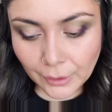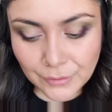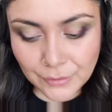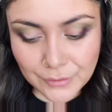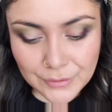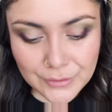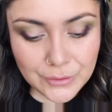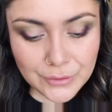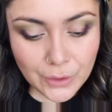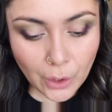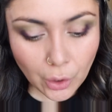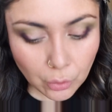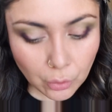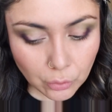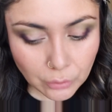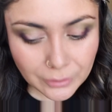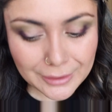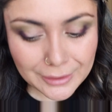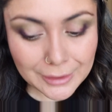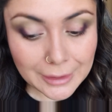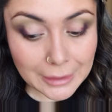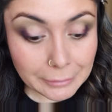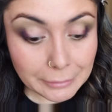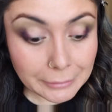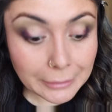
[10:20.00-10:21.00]
So
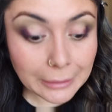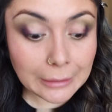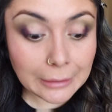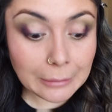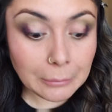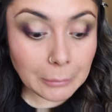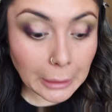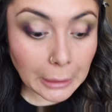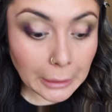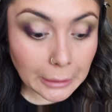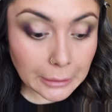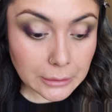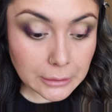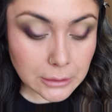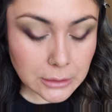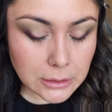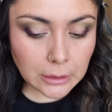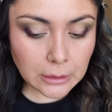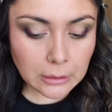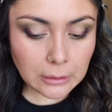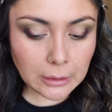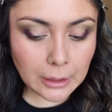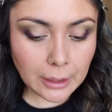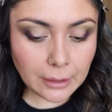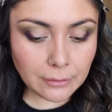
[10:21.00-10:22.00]
keep that in mind.
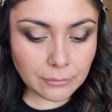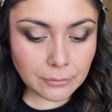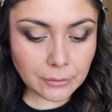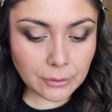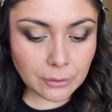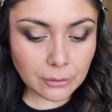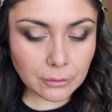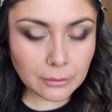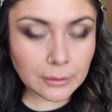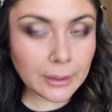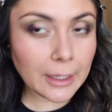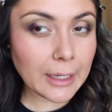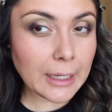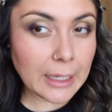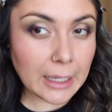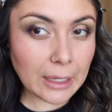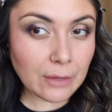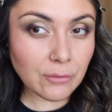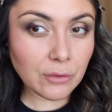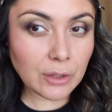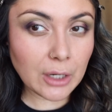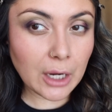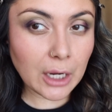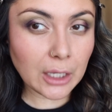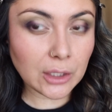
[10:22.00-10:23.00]
I feel like
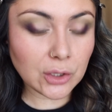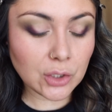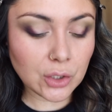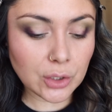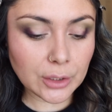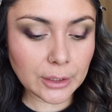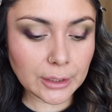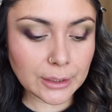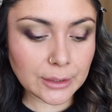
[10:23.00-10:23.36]
every eye look